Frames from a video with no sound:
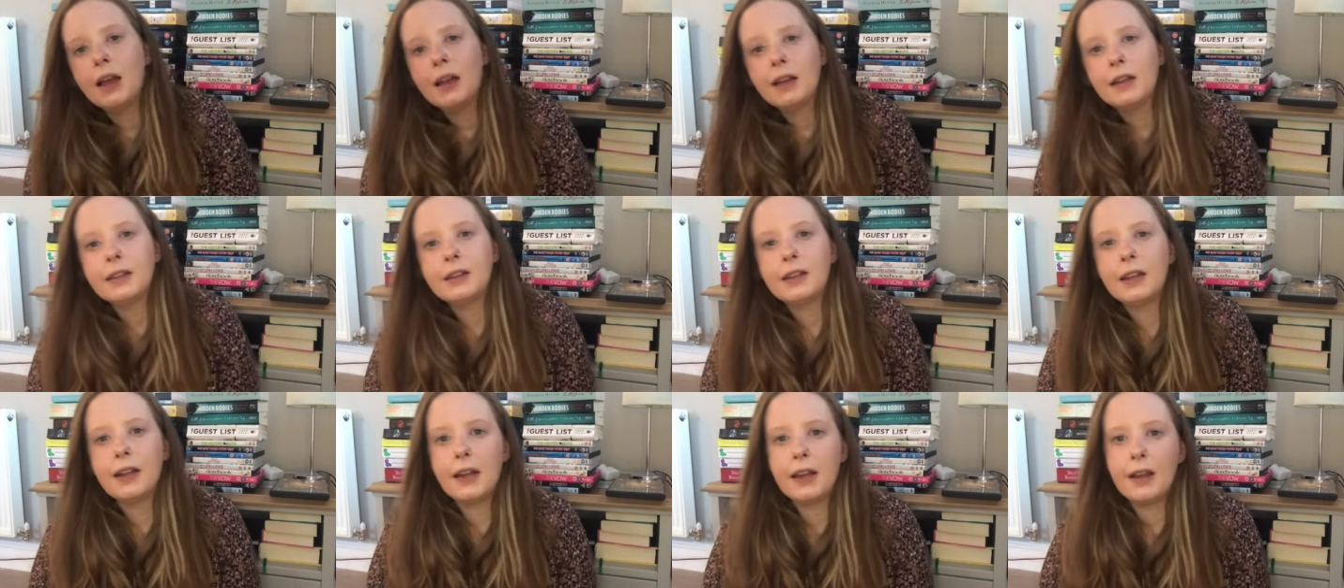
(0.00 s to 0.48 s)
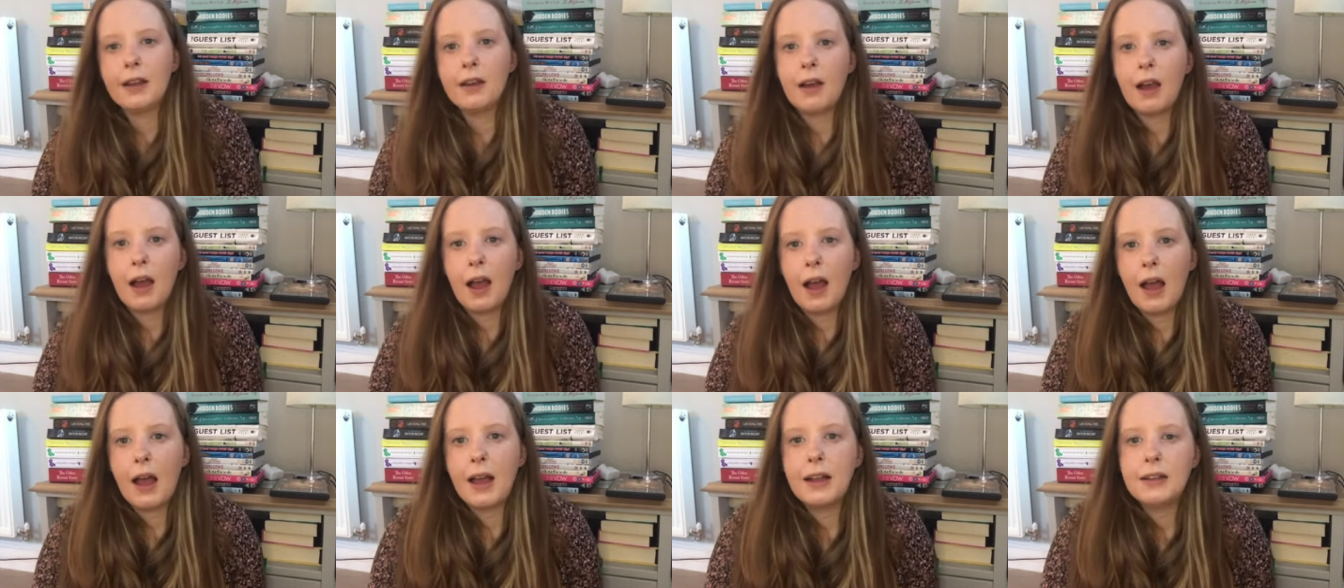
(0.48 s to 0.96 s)
So
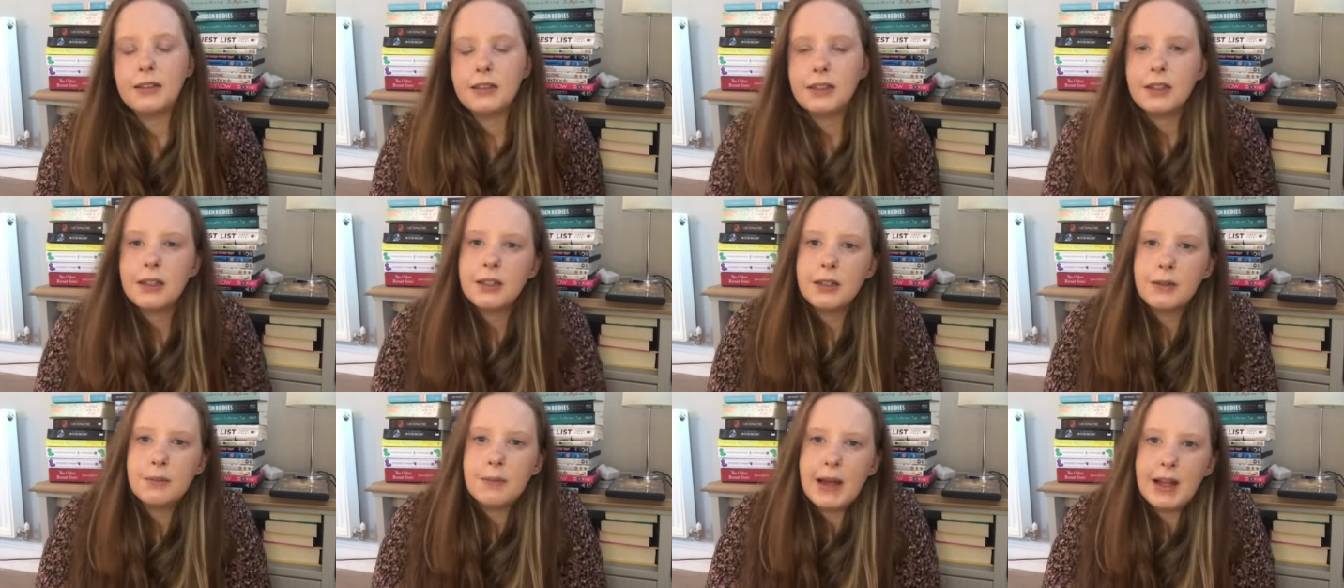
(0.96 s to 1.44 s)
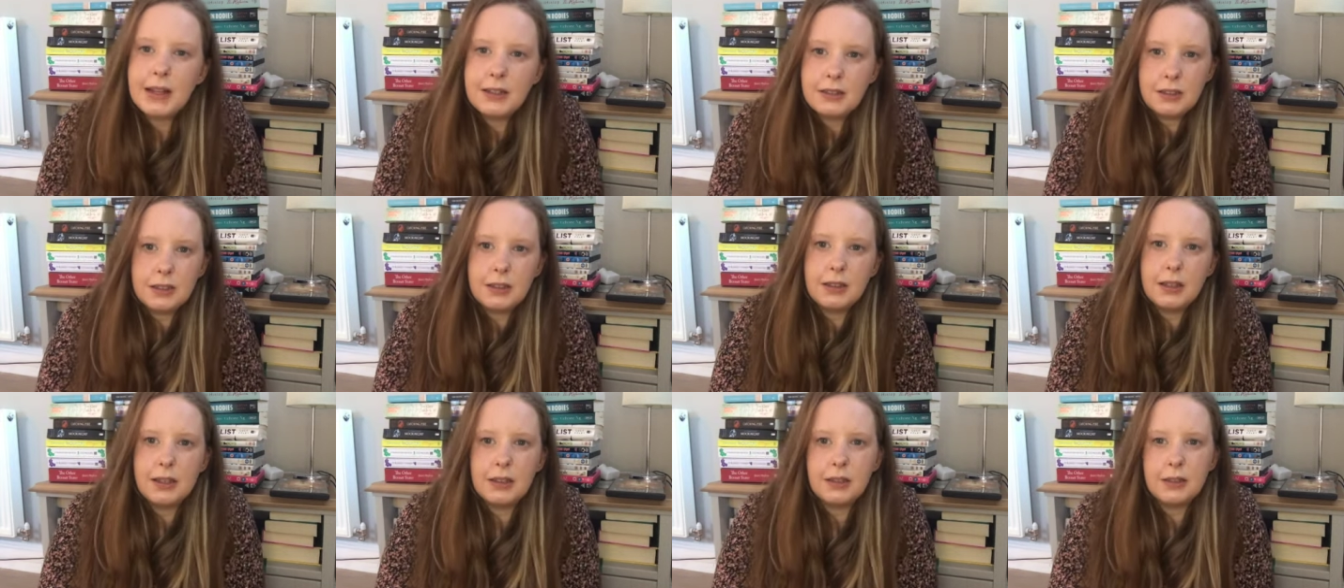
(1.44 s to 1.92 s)
as you can
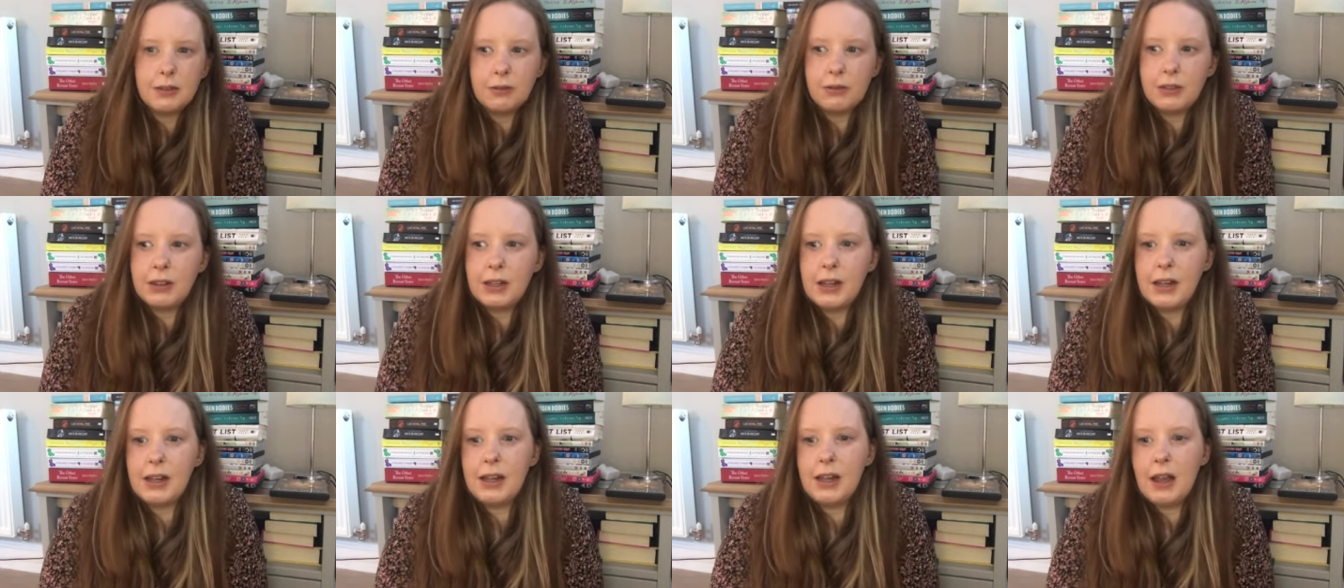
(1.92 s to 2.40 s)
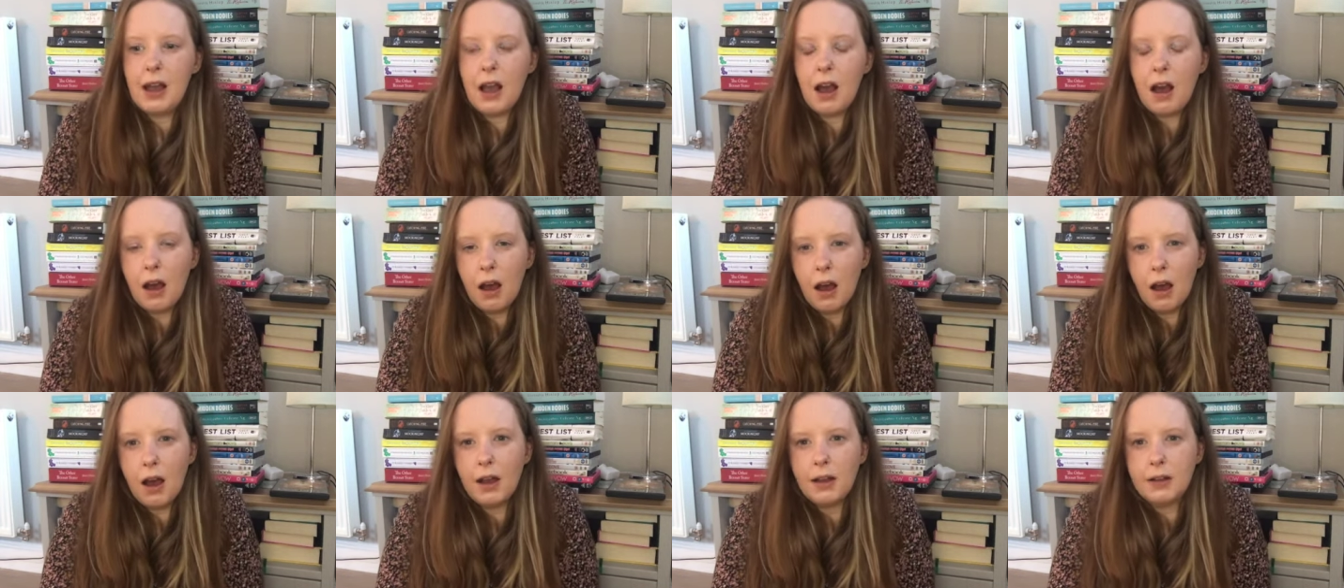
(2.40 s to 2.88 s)
imagine, that's a really
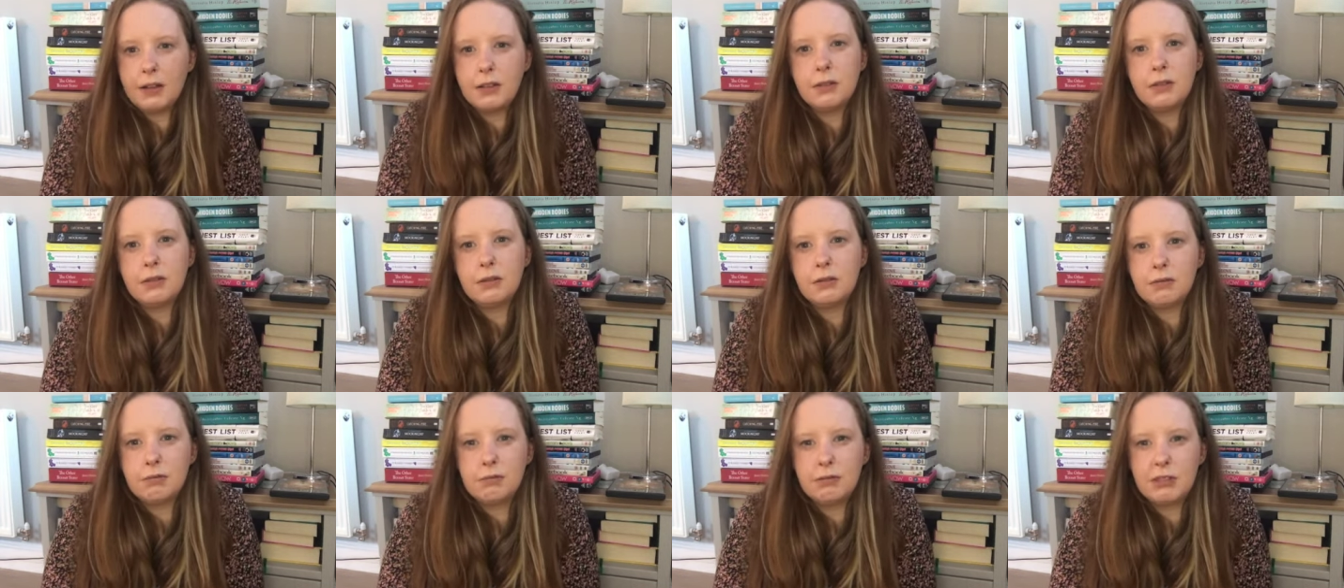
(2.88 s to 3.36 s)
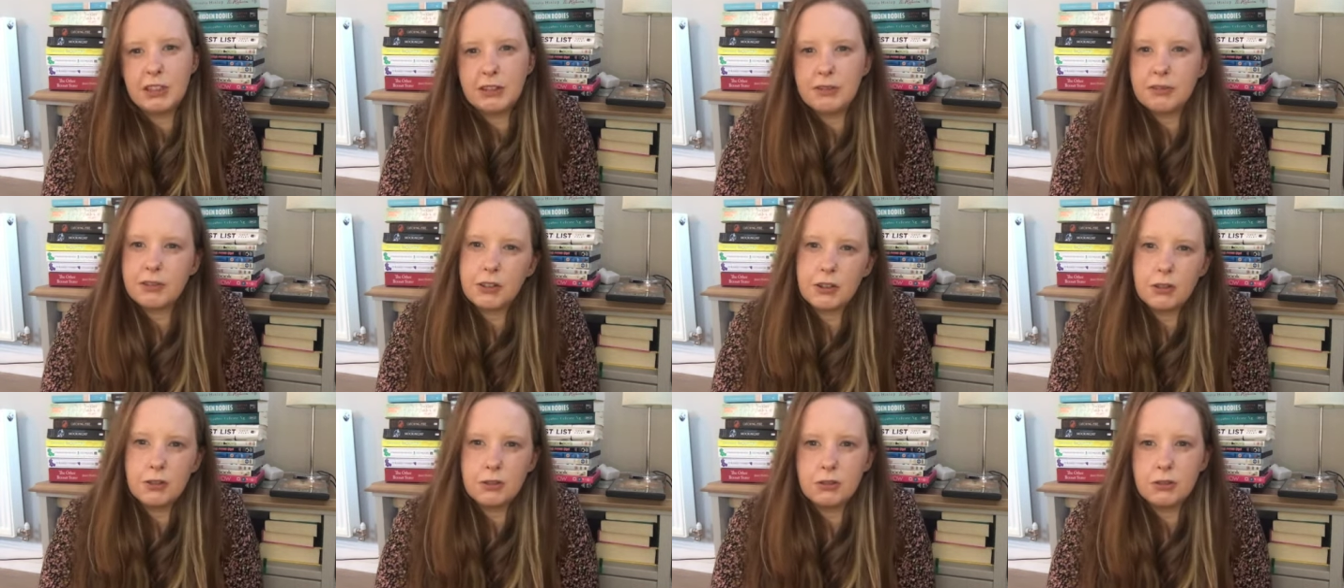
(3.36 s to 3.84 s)
hard,
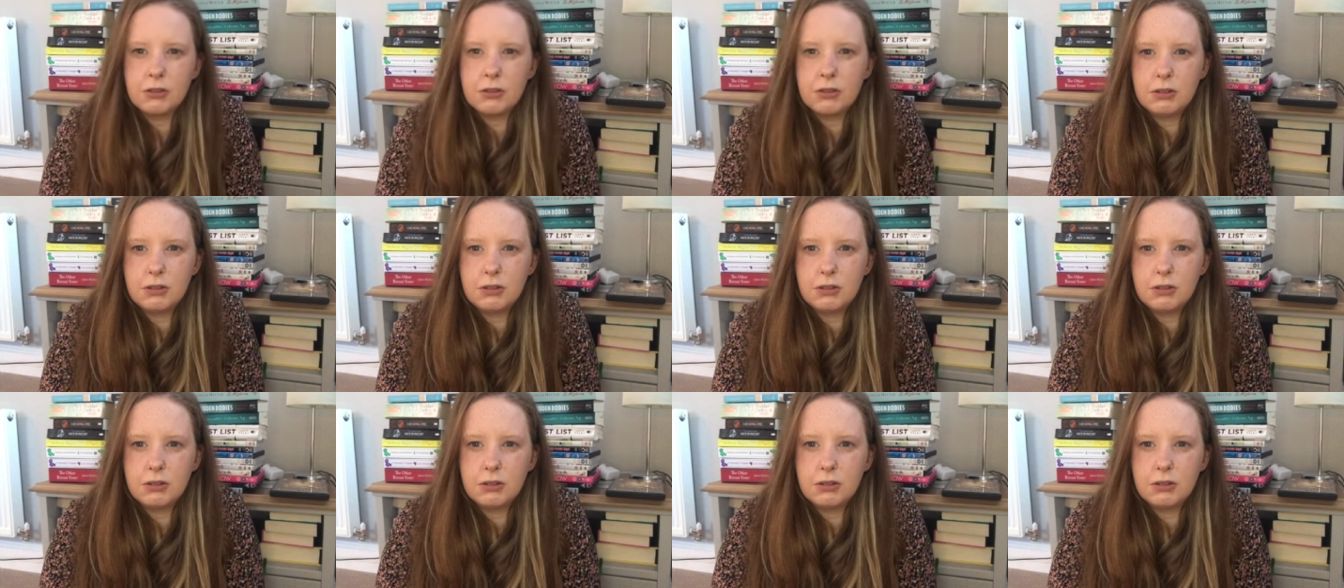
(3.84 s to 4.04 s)
difficult...